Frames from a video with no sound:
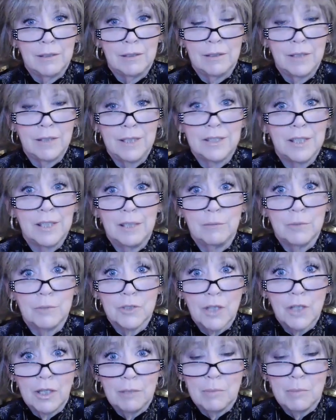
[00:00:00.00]
19 was
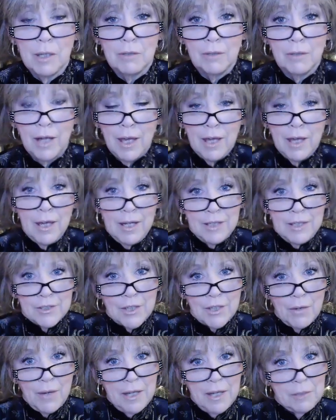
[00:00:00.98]
all about.
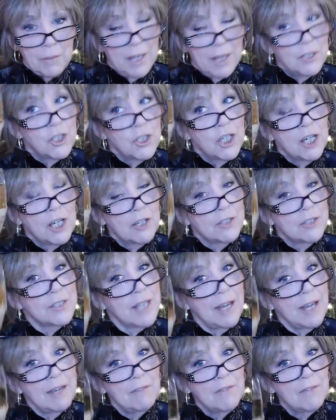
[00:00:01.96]
So anyway, cheers.
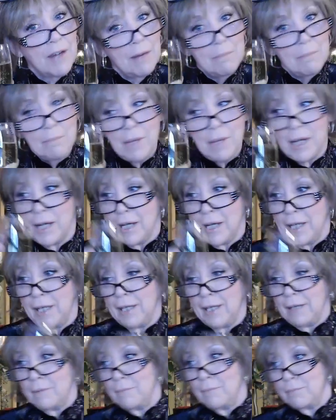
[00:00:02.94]
I have got my,
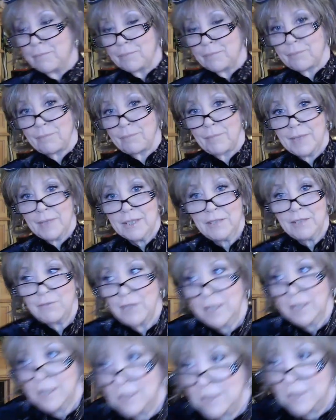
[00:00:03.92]
see if I
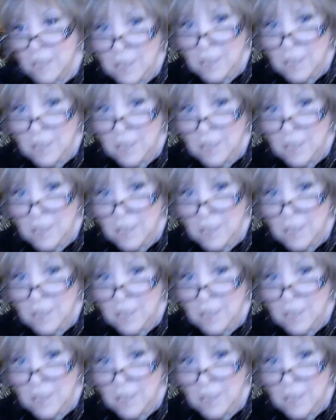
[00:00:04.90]
can